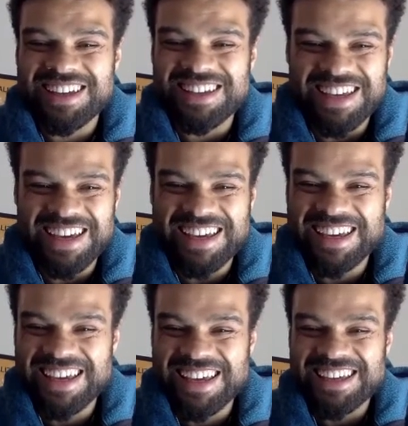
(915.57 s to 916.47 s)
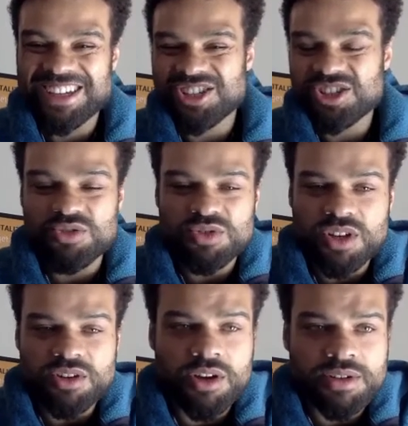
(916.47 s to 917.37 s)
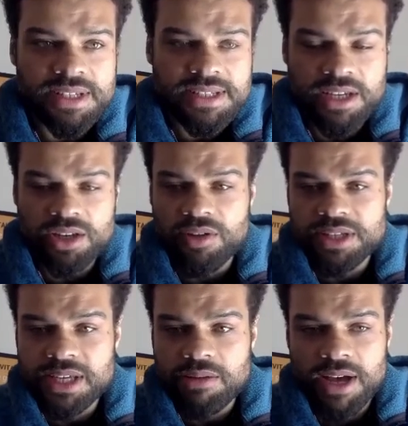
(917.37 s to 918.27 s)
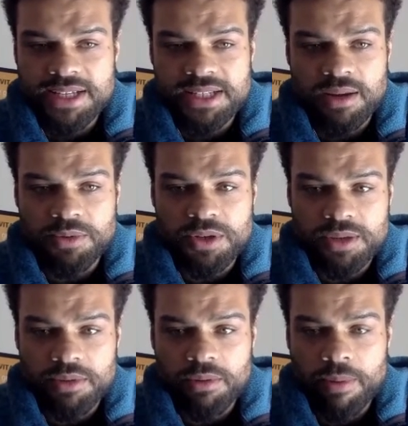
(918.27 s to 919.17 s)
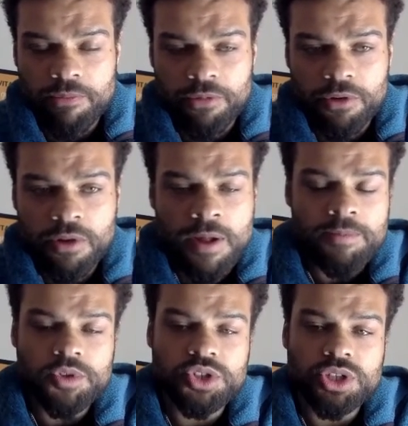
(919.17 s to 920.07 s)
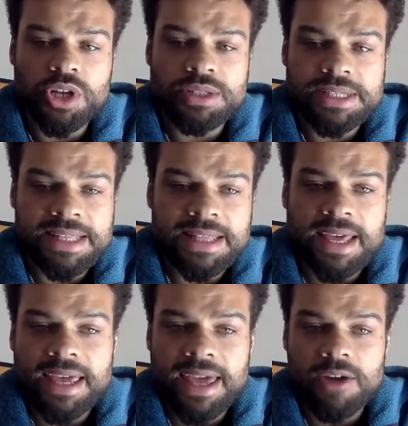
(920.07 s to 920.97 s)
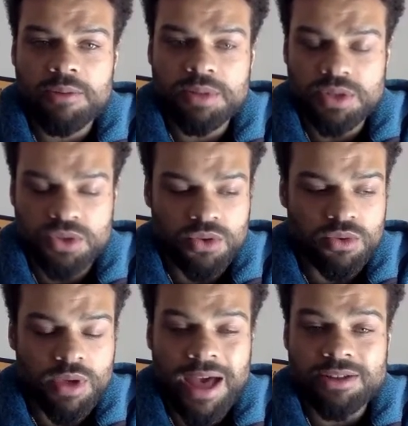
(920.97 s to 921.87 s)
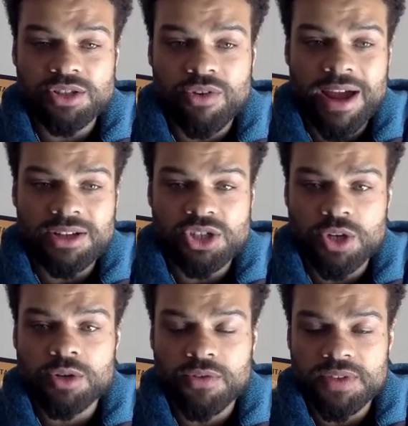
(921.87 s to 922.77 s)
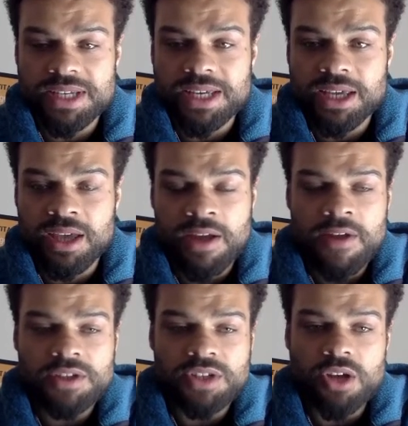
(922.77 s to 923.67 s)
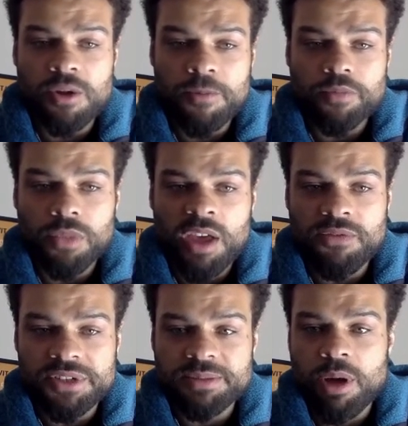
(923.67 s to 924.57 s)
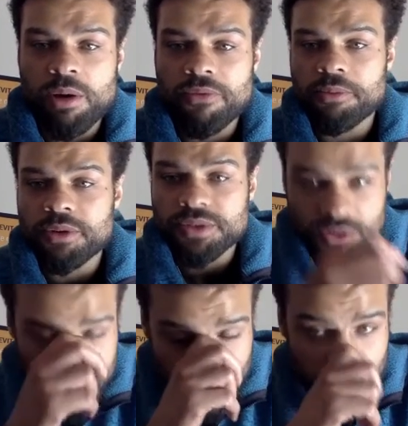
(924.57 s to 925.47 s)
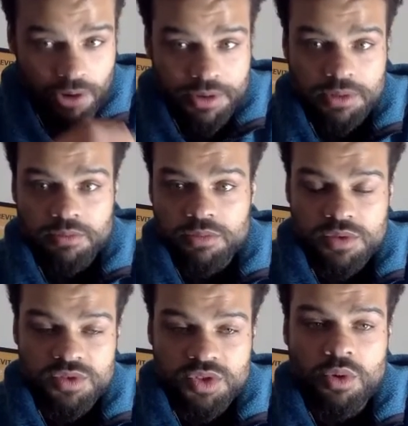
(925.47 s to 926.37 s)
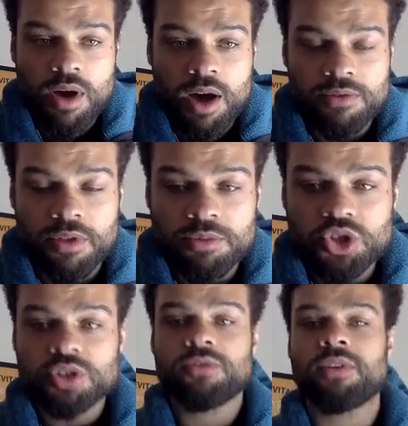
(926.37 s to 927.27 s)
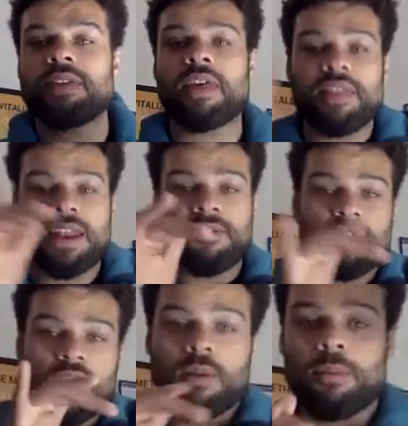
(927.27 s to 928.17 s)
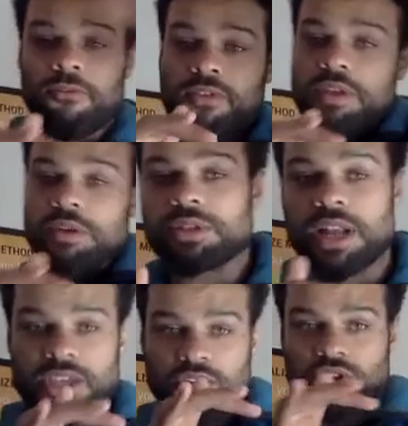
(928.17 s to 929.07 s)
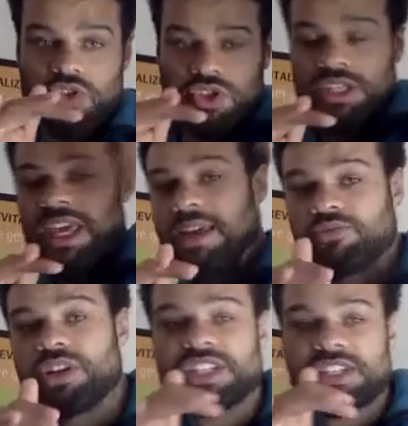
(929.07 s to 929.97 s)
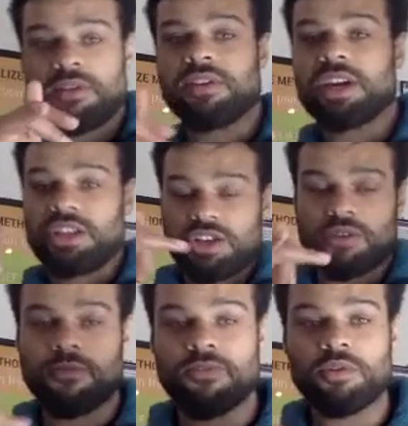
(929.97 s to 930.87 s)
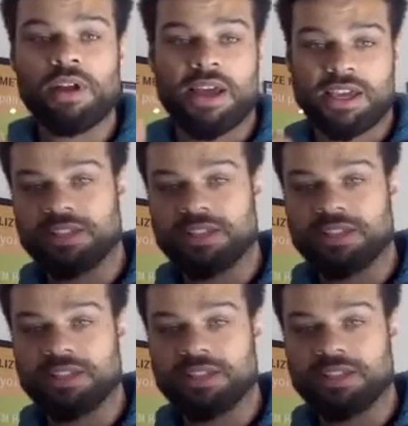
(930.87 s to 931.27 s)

Yeah. You should also notice that, you know, the TYs and Ws that we went through, you should notice that they help to counteract shoulder fatigue. So if you're smart with them, and as long as you're not going too hard with them, you should find that the left arm feels like you can just keep reaching with it and you don't feel like